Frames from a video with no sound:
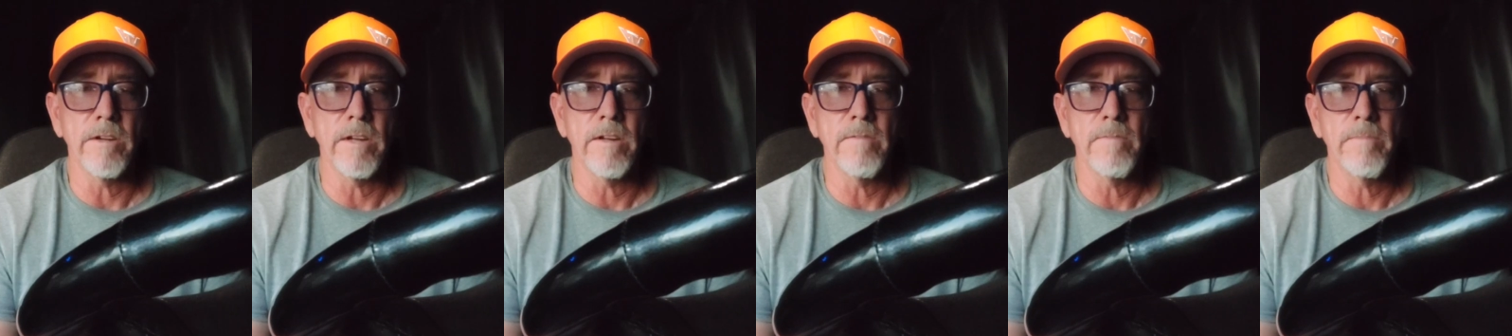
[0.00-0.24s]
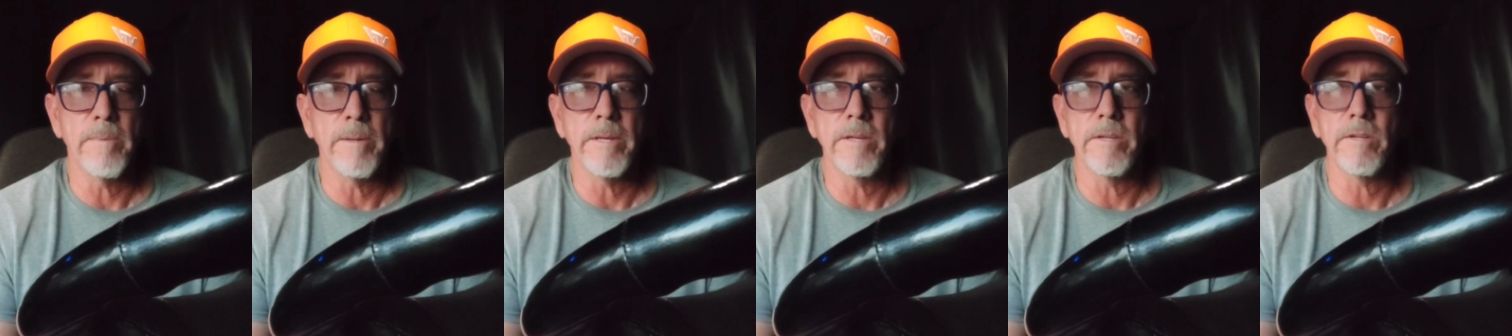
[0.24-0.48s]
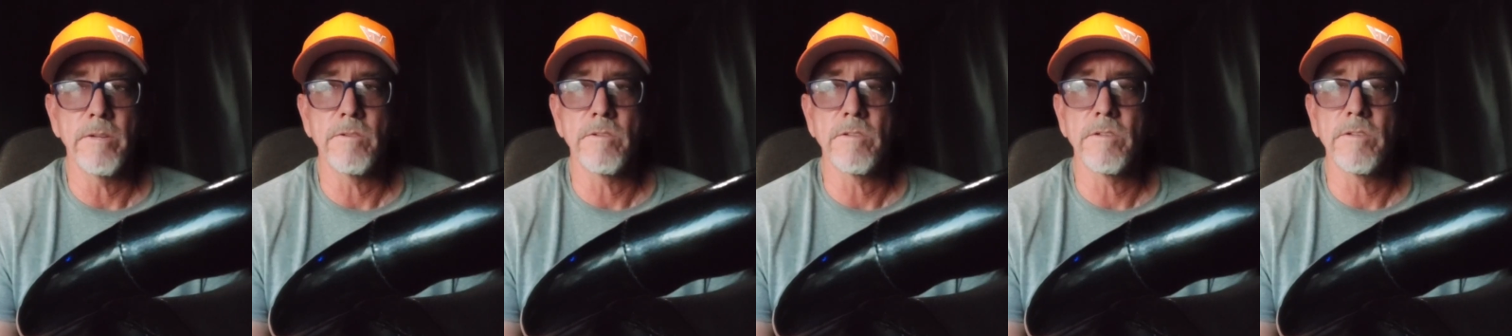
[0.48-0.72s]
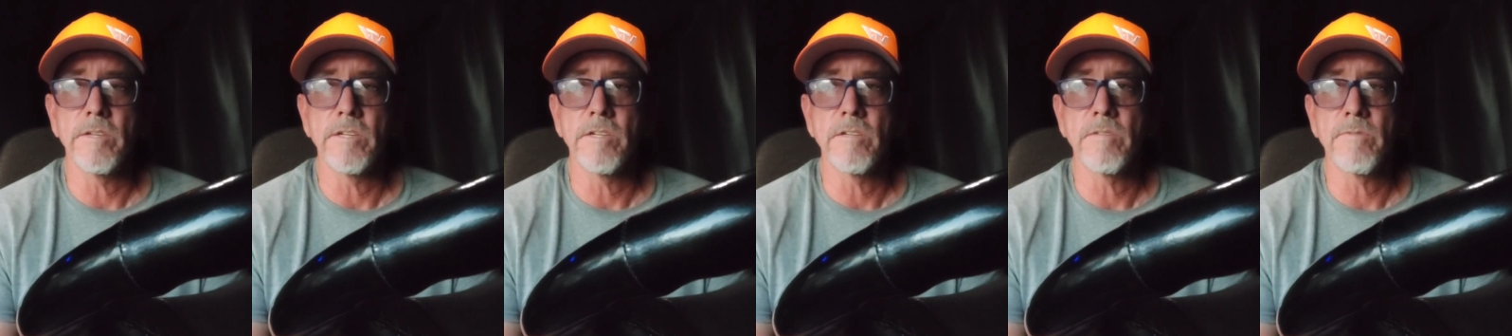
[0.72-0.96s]
I've been
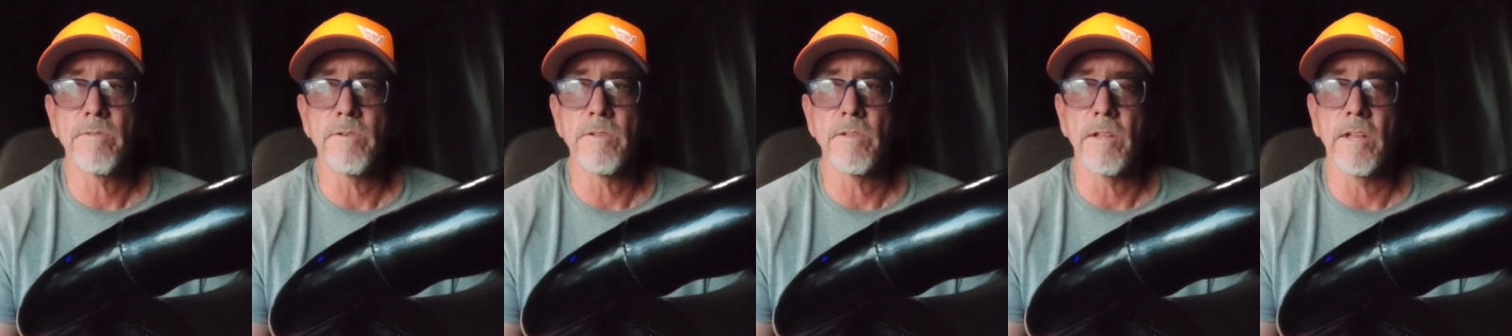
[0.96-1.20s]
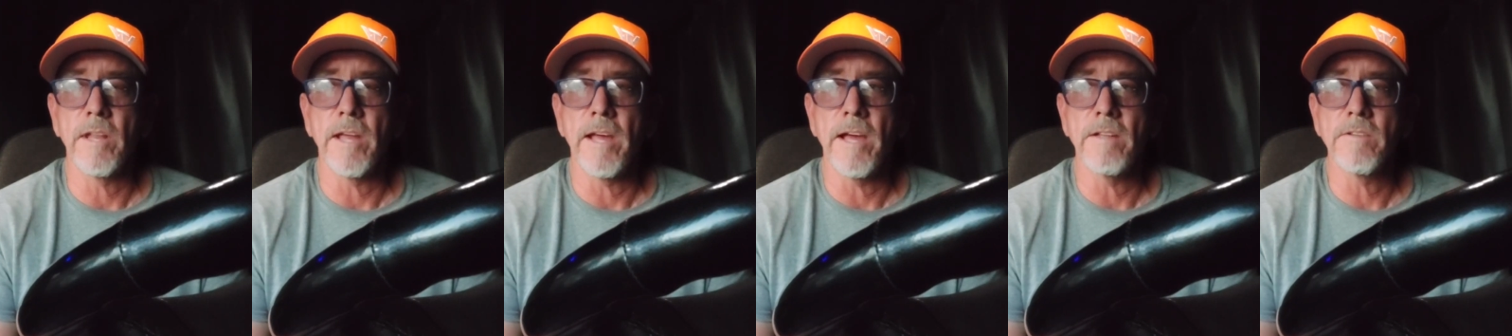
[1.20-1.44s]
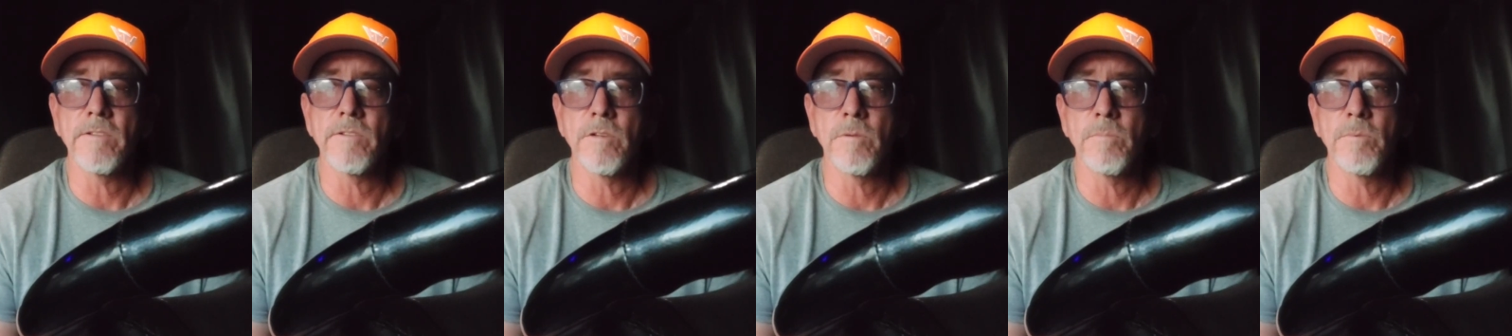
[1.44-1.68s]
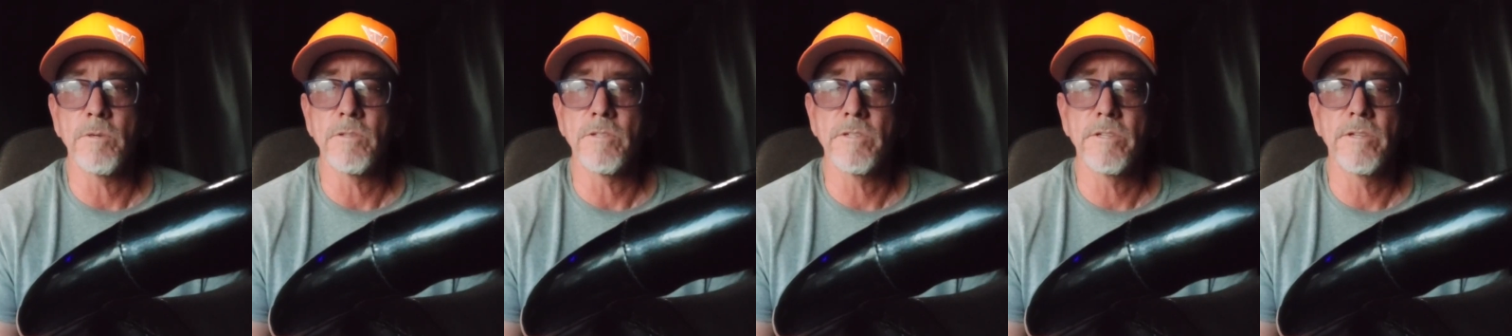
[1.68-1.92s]
using this for the last
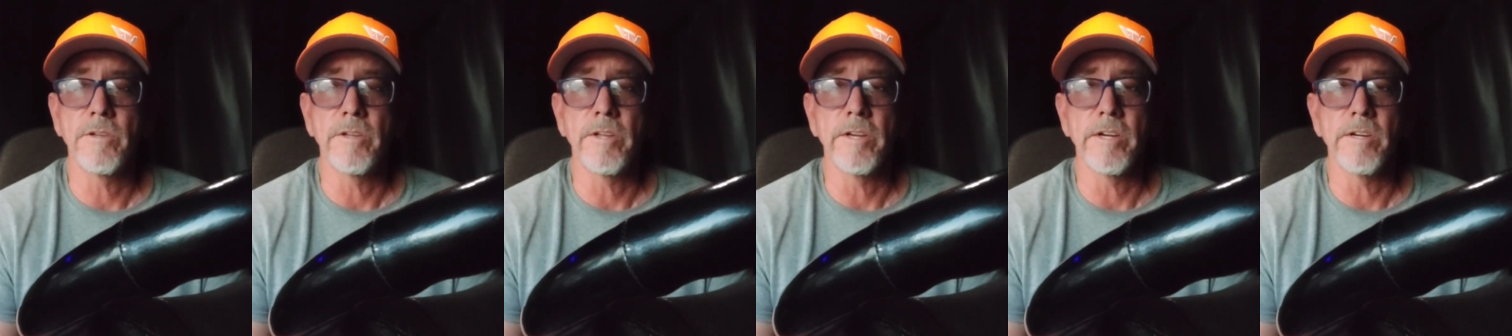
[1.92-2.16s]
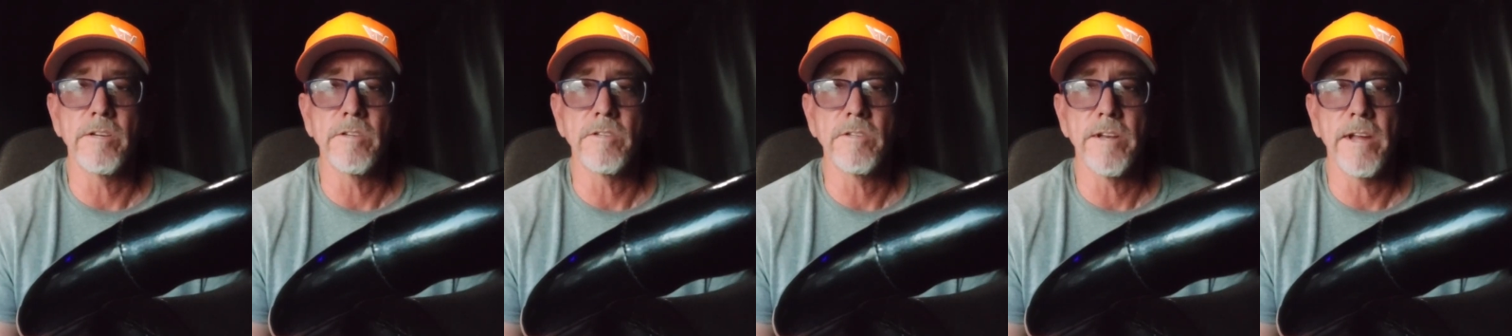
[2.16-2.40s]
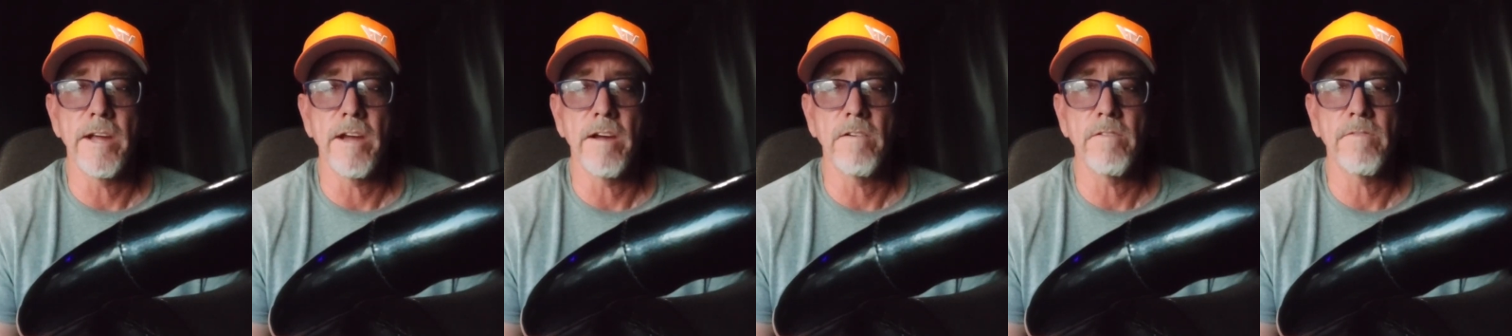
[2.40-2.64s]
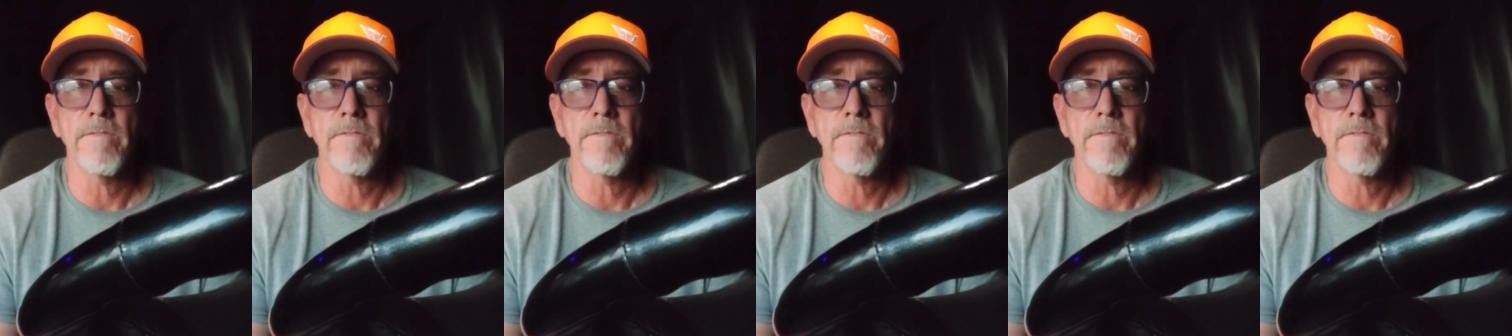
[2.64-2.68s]
almost 2 years now.